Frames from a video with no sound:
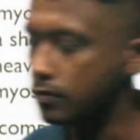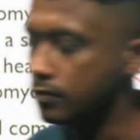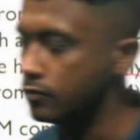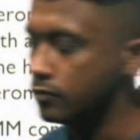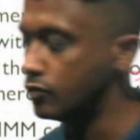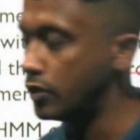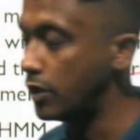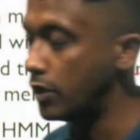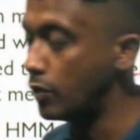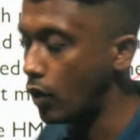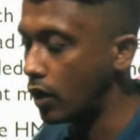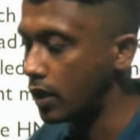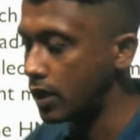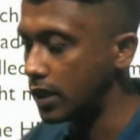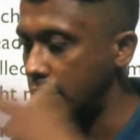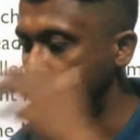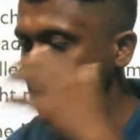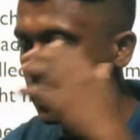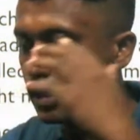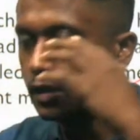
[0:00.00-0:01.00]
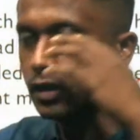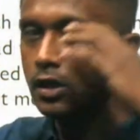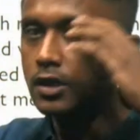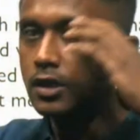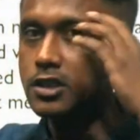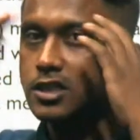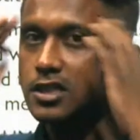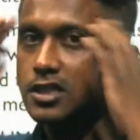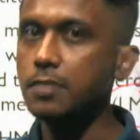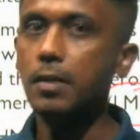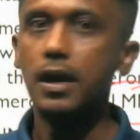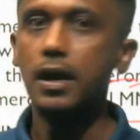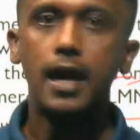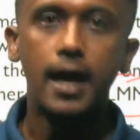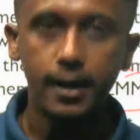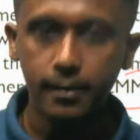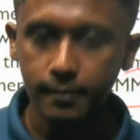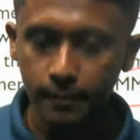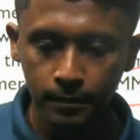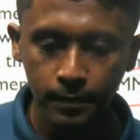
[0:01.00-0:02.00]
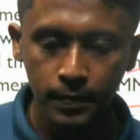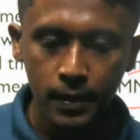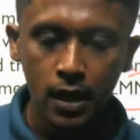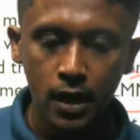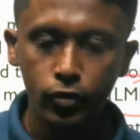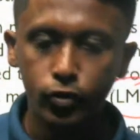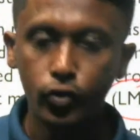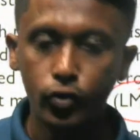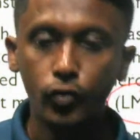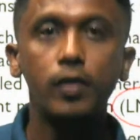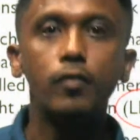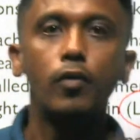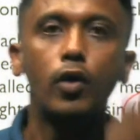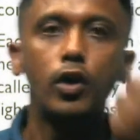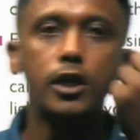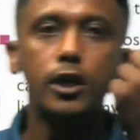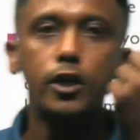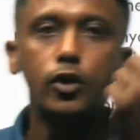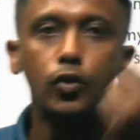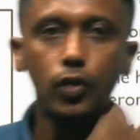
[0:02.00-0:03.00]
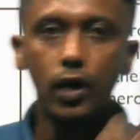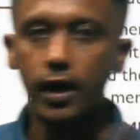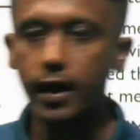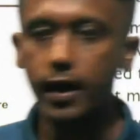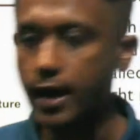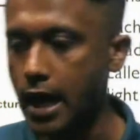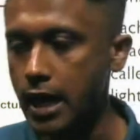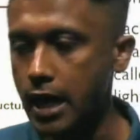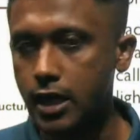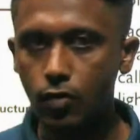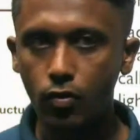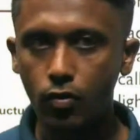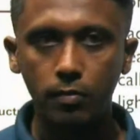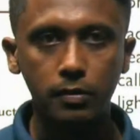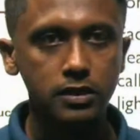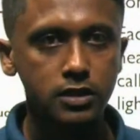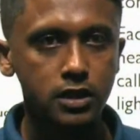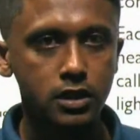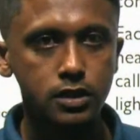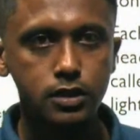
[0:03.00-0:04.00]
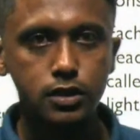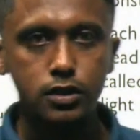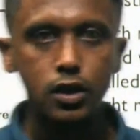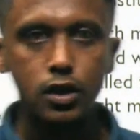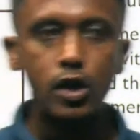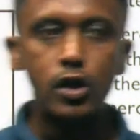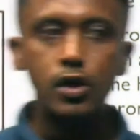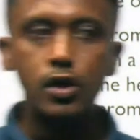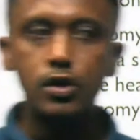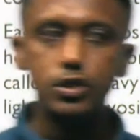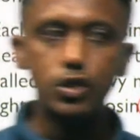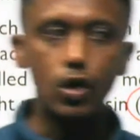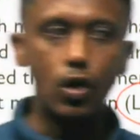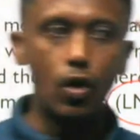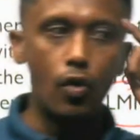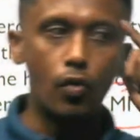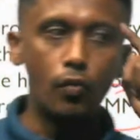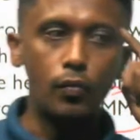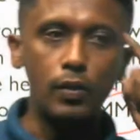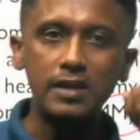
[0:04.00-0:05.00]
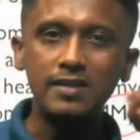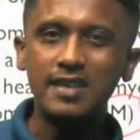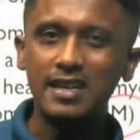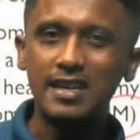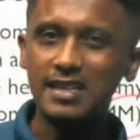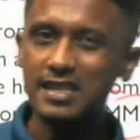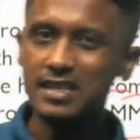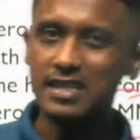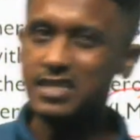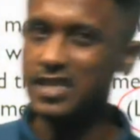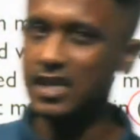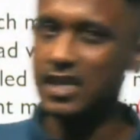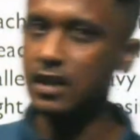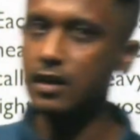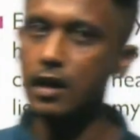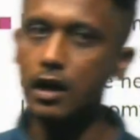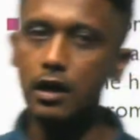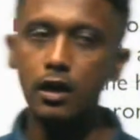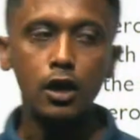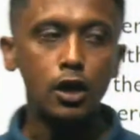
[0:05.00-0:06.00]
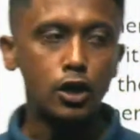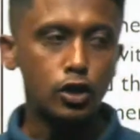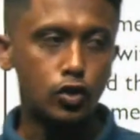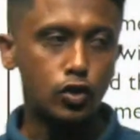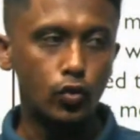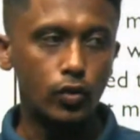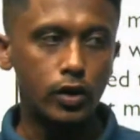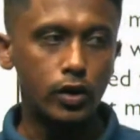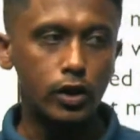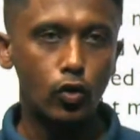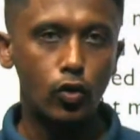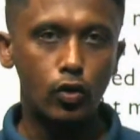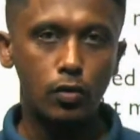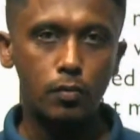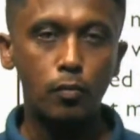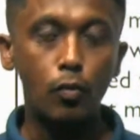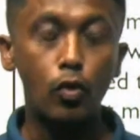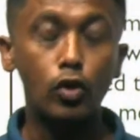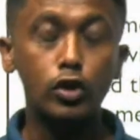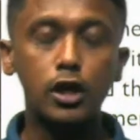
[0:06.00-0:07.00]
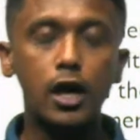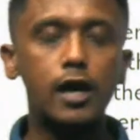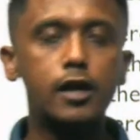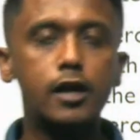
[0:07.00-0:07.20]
we wanted a stimuli. So we wanted to contract our muscles. So we send this signal through a motor